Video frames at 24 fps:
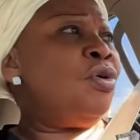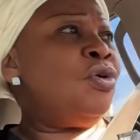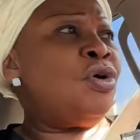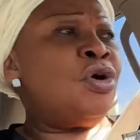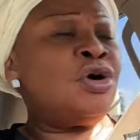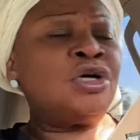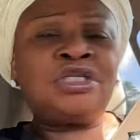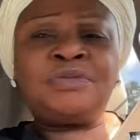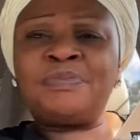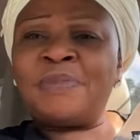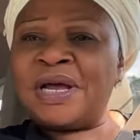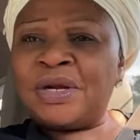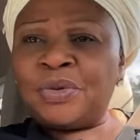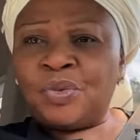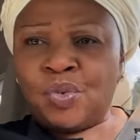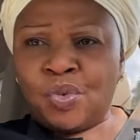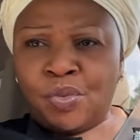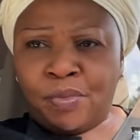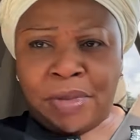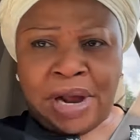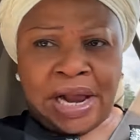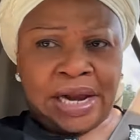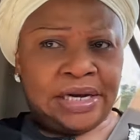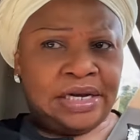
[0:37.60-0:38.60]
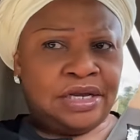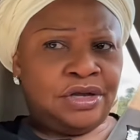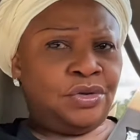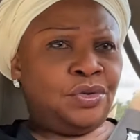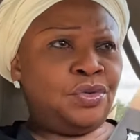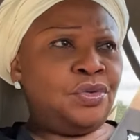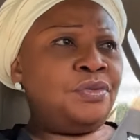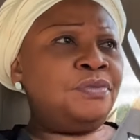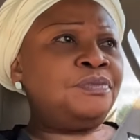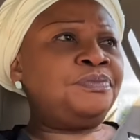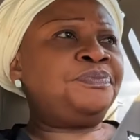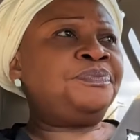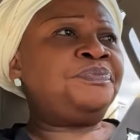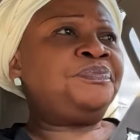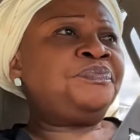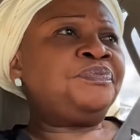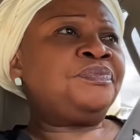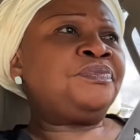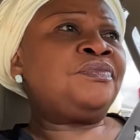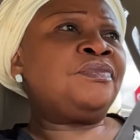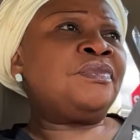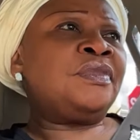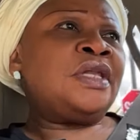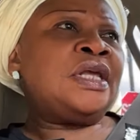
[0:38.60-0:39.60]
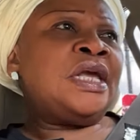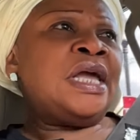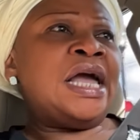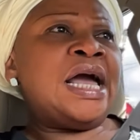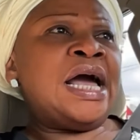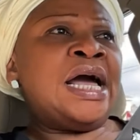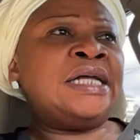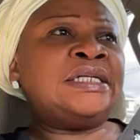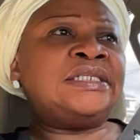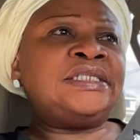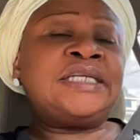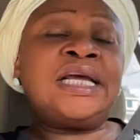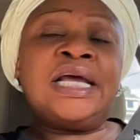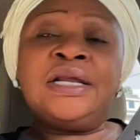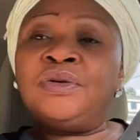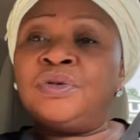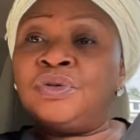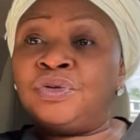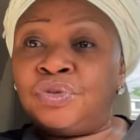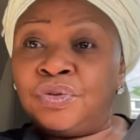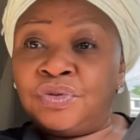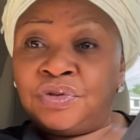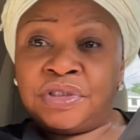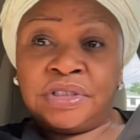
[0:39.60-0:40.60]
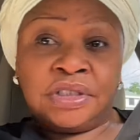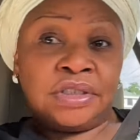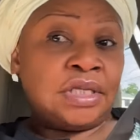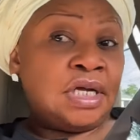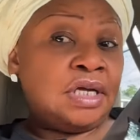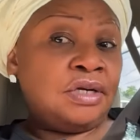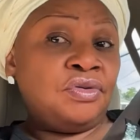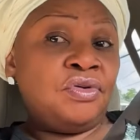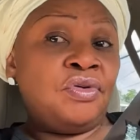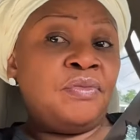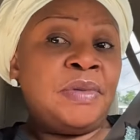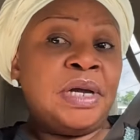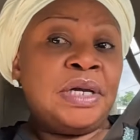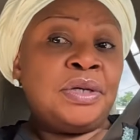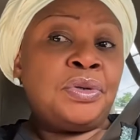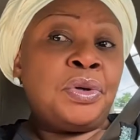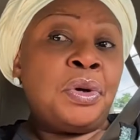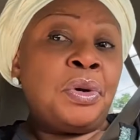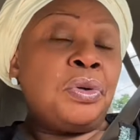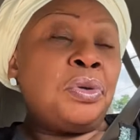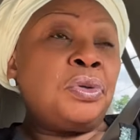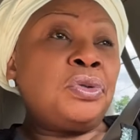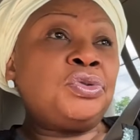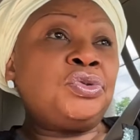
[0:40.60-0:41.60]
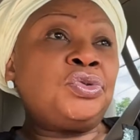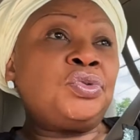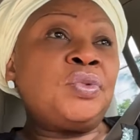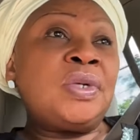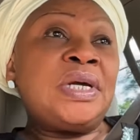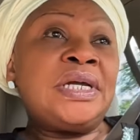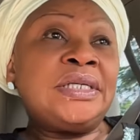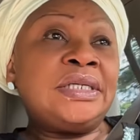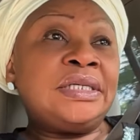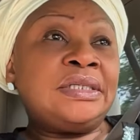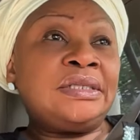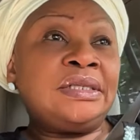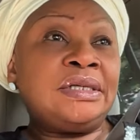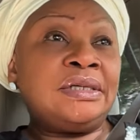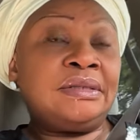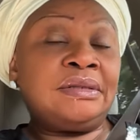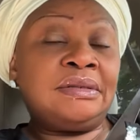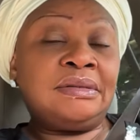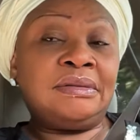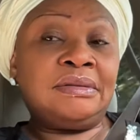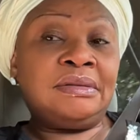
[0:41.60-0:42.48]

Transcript: husband will marry you and tell you to sit at home and not go do anything.